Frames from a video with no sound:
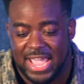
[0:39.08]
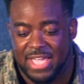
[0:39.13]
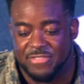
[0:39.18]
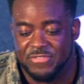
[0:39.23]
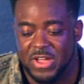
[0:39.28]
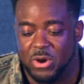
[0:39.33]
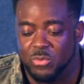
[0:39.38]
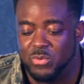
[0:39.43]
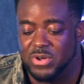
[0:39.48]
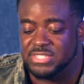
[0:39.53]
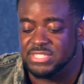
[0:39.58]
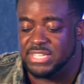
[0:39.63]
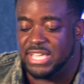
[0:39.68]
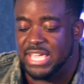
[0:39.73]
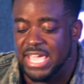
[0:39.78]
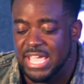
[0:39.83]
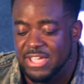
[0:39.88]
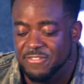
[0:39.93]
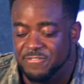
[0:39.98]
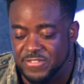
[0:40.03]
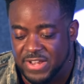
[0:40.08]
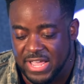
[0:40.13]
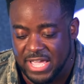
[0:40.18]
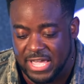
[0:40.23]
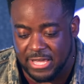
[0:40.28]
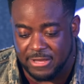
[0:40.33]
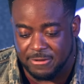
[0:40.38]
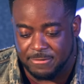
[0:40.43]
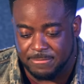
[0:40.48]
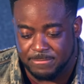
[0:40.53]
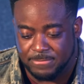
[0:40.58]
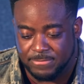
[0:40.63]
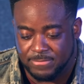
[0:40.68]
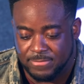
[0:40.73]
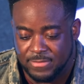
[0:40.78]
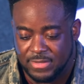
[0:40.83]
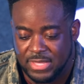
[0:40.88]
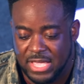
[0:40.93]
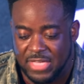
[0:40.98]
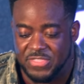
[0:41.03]
And there was evening,
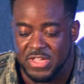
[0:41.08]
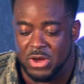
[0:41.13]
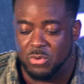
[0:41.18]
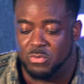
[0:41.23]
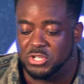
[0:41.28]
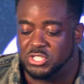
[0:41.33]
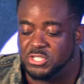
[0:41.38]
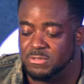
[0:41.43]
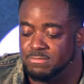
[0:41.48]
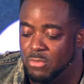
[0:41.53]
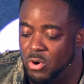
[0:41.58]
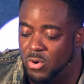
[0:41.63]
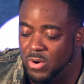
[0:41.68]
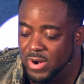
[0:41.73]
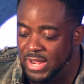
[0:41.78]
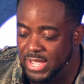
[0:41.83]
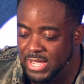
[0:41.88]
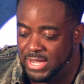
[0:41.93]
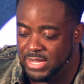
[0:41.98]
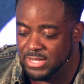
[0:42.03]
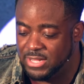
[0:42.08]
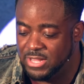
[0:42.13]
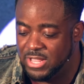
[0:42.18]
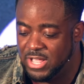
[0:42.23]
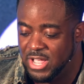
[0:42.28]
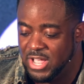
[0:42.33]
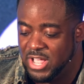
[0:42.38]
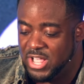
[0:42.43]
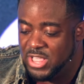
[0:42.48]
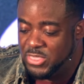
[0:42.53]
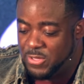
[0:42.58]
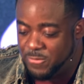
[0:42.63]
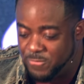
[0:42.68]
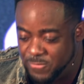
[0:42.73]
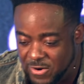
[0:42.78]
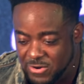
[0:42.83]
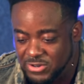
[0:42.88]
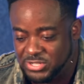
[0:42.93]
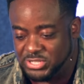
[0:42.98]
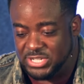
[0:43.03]
and there was morning the
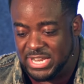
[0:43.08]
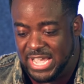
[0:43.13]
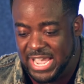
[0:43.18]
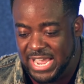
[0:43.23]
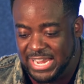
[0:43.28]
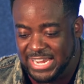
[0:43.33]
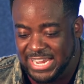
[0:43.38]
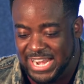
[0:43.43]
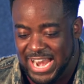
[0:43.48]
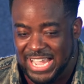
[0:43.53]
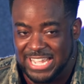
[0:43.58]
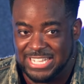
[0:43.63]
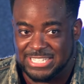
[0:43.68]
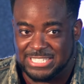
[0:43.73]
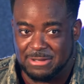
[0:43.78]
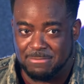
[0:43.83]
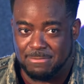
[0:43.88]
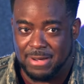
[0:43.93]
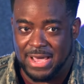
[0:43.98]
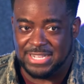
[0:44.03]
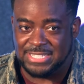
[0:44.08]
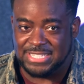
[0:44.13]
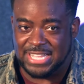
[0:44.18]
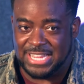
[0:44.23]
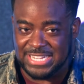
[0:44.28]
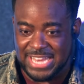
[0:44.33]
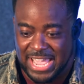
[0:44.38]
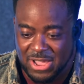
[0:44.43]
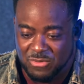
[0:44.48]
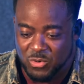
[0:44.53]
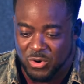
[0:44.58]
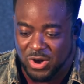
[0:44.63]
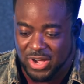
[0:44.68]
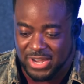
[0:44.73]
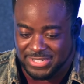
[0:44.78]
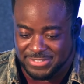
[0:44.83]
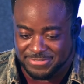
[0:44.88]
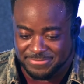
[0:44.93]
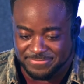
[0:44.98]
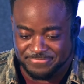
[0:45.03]
first day. Can I get somebody to say day
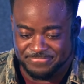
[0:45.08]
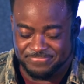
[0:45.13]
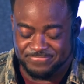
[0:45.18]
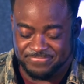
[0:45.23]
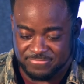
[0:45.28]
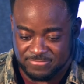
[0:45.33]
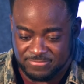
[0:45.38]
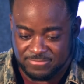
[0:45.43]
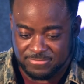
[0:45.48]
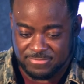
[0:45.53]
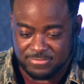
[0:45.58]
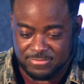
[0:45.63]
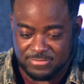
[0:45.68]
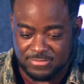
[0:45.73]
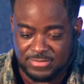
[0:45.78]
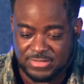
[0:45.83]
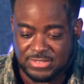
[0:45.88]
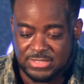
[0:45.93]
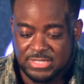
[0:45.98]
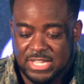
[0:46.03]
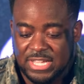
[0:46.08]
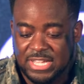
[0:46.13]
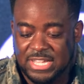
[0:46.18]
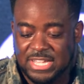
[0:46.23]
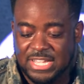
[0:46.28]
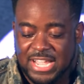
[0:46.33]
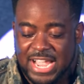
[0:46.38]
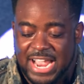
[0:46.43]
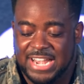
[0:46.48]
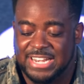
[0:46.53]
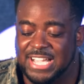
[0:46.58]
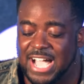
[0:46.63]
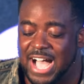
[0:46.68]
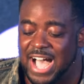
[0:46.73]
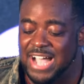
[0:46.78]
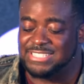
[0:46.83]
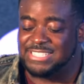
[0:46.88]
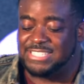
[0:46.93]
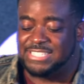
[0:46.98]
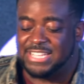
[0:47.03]
one? Day one. And
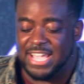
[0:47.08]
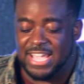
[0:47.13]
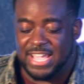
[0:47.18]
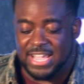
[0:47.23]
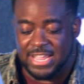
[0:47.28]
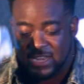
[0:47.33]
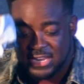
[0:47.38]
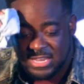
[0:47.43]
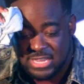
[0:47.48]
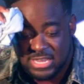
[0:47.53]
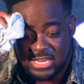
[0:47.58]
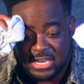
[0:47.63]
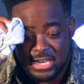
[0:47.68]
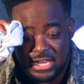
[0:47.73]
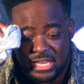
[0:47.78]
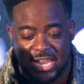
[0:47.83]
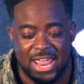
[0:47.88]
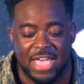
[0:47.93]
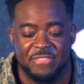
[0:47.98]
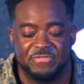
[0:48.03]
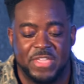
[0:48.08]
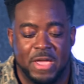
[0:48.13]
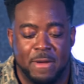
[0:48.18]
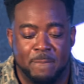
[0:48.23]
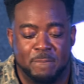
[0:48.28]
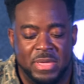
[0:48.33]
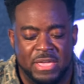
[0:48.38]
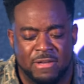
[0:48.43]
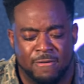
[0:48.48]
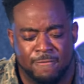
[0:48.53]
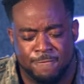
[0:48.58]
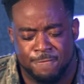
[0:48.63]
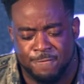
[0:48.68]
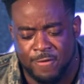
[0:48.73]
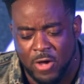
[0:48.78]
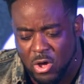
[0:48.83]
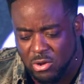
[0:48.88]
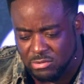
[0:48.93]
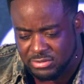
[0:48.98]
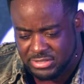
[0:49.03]
God said, let there be a
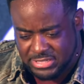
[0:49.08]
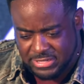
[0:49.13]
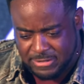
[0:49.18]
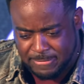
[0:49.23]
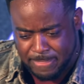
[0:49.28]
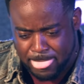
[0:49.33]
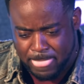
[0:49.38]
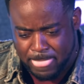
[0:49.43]
vault